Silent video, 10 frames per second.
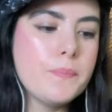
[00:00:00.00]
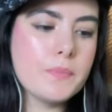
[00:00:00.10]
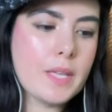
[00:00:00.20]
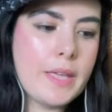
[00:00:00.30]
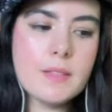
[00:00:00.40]

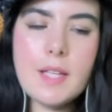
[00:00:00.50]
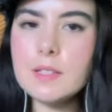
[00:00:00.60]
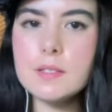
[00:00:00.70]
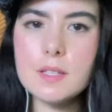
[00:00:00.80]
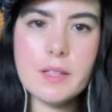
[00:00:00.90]
and
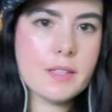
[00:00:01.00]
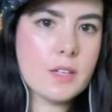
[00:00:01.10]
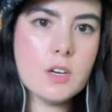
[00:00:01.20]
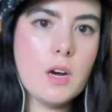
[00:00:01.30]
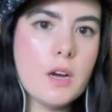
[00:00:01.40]
that's it. Like the
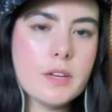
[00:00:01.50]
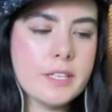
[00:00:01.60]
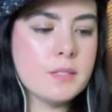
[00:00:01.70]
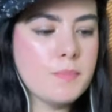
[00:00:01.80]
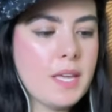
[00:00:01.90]
car
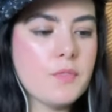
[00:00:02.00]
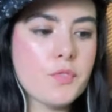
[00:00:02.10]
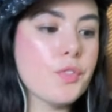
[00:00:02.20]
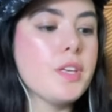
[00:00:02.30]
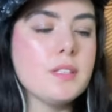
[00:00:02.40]
is made
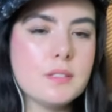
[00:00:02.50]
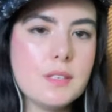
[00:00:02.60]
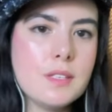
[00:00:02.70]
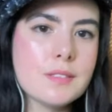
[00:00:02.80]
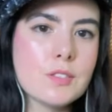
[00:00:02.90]
for this.
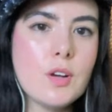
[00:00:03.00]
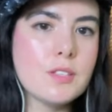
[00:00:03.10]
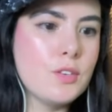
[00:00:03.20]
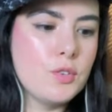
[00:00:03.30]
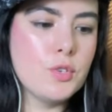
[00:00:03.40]
It's
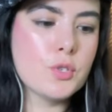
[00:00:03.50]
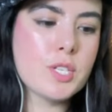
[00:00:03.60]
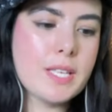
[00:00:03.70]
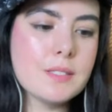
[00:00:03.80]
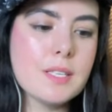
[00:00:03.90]
not, you're
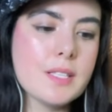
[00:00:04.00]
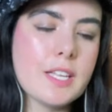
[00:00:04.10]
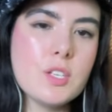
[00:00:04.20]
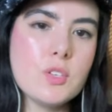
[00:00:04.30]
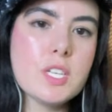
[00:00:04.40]
testing
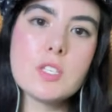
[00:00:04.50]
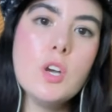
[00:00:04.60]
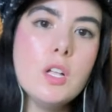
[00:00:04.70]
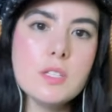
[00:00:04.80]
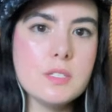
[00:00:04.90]
like new
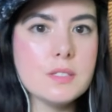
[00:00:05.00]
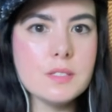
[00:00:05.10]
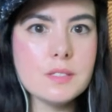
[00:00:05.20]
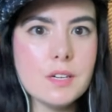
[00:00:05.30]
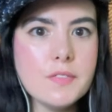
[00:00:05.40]
technologies
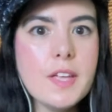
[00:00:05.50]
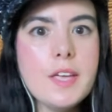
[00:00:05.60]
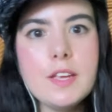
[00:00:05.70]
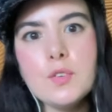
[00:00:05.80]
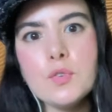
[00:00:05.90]
and stuff
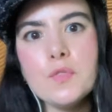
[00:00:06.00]
in order